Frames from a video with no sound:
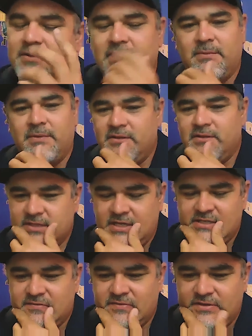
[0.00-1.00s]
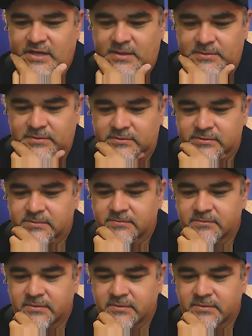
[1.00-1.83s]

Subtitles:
no doubt, man. Those guys are phenomenal.